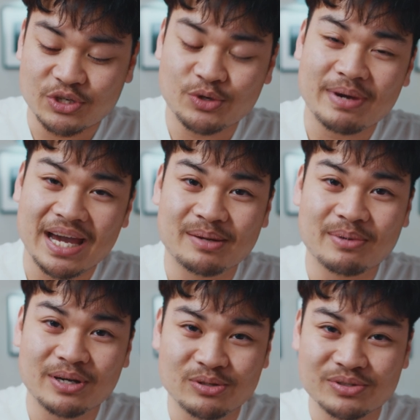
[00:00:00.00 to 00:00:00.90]
too bad
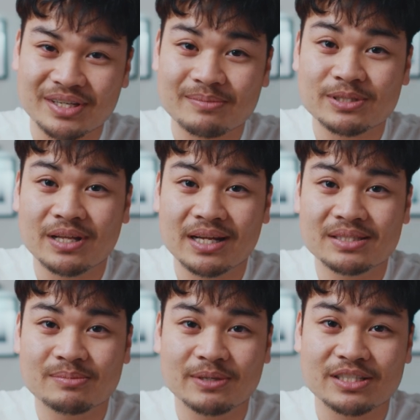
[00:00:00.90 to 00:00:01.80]
about using up
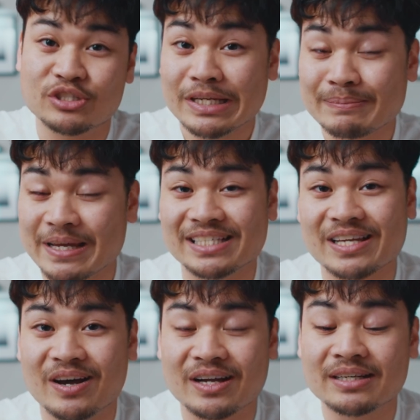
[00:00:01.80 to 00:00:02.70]
slots because Jinbei is
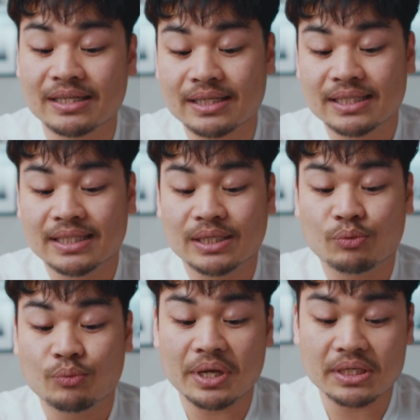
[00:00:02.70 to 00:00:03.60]
gone,
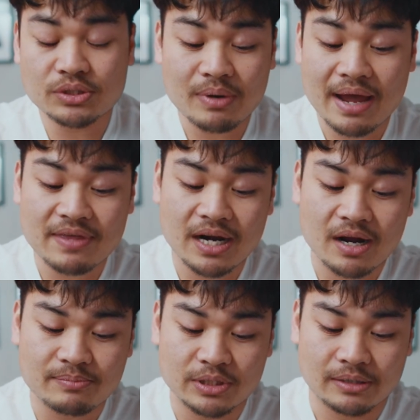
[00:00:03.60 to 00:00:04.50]
we do have that
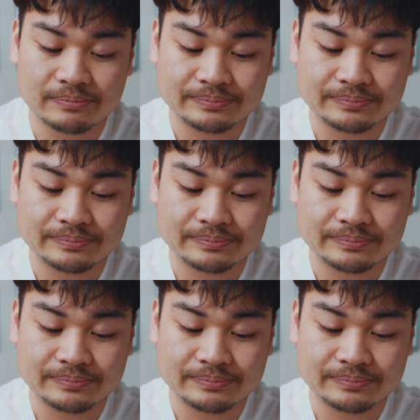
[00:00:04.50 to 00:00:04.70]
option.